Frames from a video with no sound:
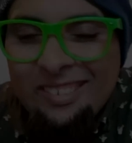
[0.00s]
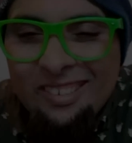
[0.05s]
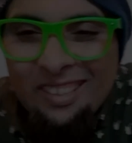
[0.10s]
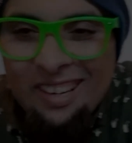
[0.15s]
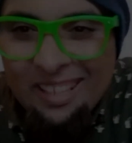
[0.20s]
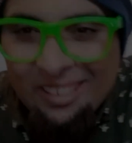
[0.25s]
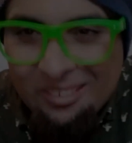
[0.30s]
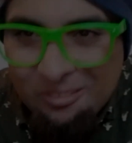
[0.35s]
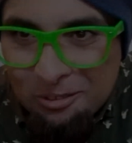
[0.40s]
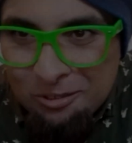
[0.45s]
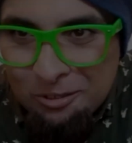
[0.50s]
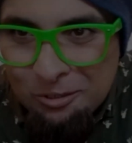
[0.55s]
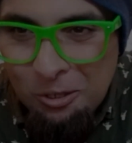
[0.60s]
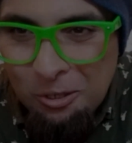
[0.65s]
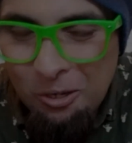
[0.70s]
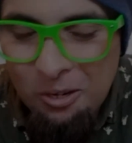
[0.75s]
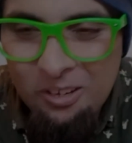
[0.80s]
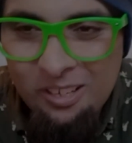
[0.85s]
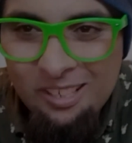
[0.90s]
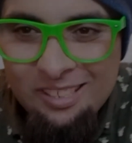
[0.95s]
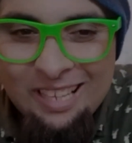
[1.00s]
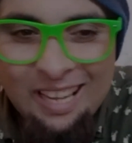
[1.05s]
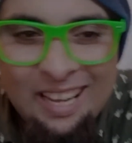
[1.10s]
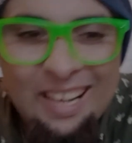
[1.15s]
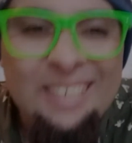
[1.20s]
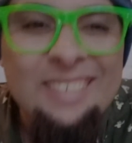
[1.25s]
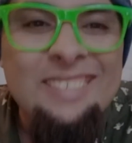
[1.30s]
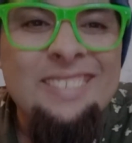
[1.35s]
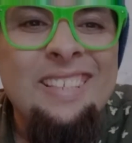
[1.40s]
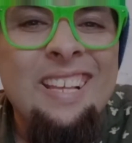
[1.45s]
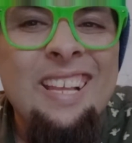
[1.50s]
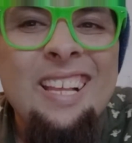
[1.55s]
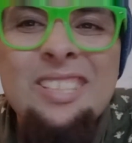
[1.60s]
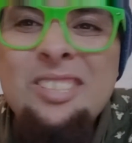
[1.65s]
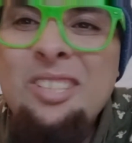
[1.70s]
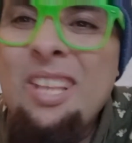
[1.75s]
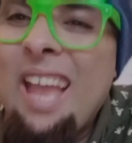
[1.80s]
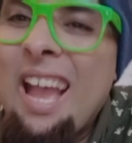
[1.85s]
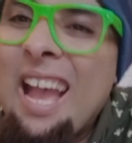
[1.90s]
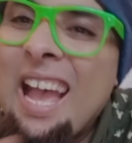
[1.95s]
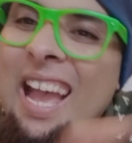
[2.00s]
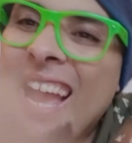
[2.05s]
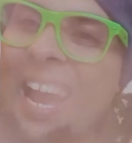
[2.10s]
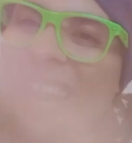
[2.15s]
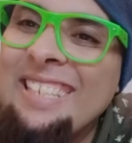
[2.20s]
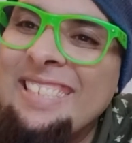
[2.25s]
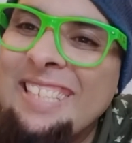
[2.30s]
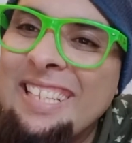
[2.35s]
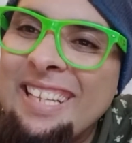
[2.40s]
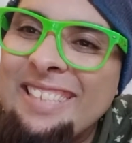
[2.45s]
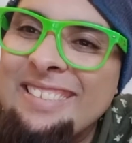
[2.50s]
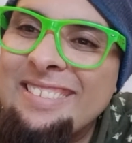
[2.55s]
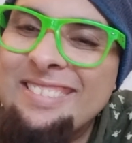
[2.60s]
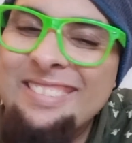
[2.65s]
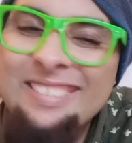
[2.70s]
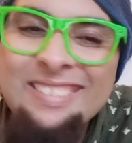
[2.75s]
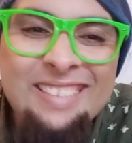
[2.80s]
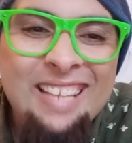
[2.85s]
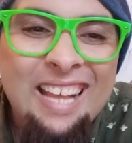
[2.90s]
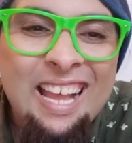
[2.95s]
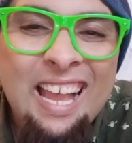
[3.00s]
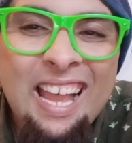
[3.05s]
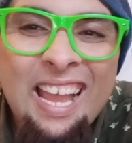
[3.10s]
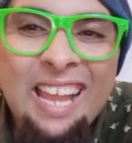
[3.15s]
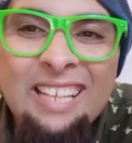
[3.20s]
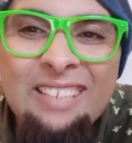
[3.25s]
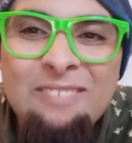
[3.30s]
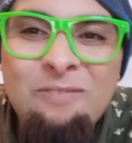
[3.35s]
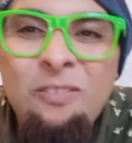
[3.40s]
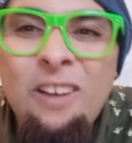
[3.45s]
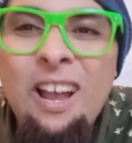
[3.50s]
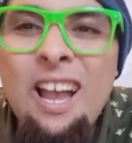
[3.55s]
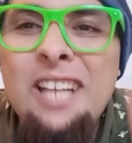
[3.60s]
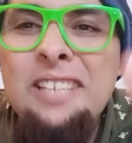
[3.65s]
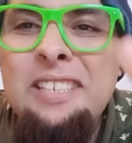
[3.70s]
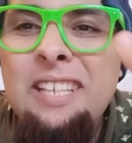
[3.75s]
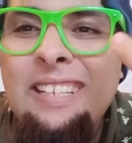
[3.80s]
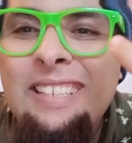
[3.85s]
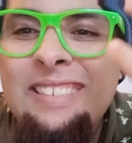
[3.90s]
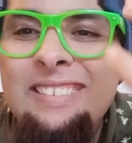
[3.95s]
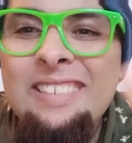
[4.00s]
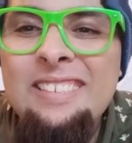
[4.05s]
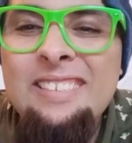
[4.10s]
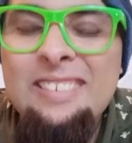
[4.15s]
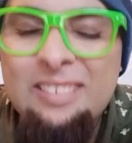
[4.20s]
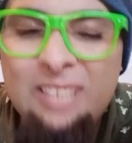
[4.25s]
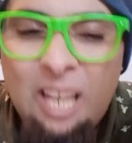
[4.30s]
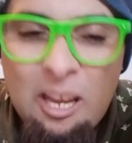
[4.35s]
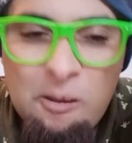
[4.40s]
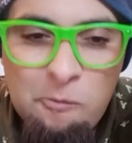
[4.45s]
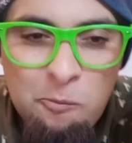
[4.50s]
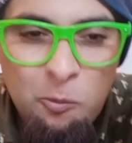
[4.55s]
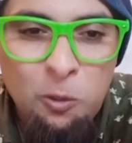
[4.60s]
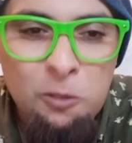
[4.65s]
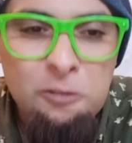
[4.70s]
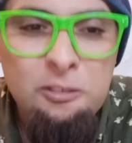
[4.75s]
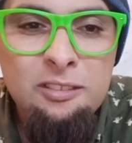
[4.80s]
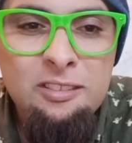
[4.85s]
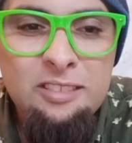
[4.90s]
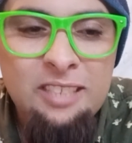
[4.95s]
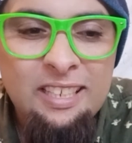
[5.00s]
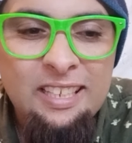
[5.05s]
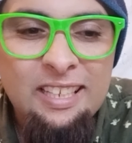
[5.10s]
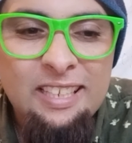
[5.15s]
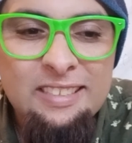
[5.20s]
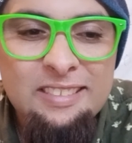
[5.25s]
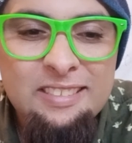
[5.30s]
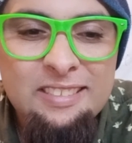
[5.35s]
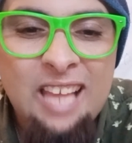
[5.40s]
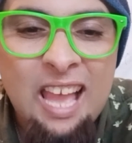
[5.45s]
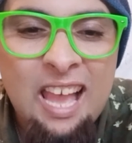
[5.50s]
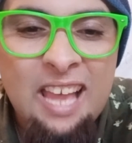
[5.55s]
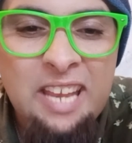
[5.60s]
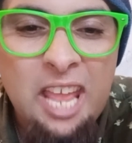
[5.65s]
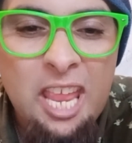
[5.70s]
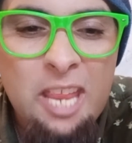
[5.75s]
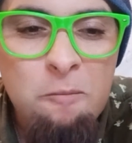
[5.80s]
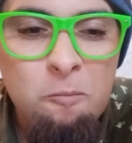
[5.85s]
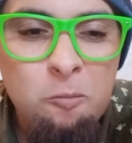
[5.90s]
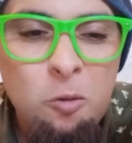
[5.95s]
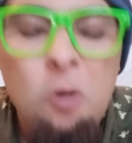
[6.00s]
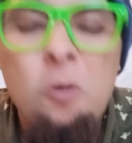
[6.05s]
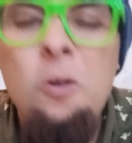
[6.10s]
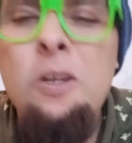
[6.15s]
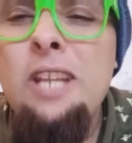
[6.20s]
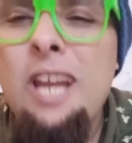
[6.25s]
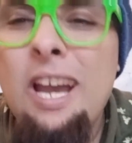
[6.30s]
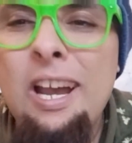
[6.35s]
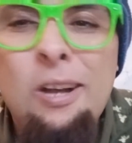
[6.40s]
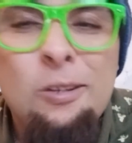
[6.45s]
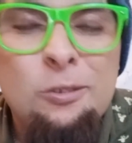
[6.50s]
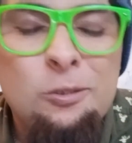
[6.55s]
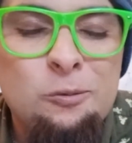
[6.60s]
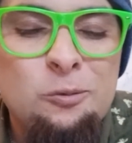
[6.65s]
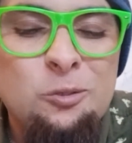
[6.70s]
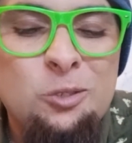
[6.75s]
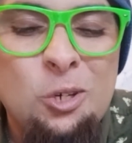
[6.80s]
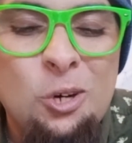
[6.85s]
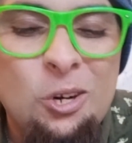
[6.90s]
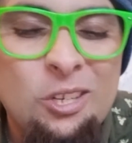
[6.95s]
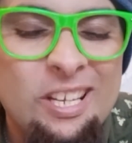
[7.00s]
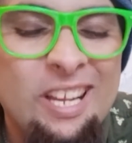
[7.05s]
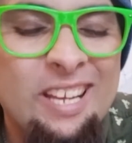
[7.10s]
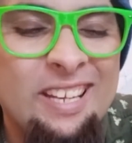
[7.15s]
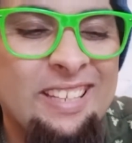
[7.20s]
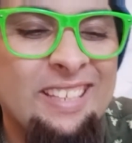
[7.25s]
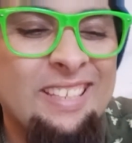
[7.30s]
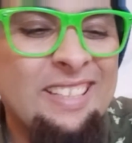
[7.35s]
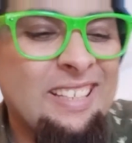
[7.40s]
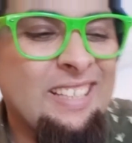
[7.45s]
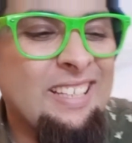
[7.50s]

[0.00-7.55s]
What's going on, guys? So yeah, I did it. I finally did it. I bought the tickets and I am going out of Jordan.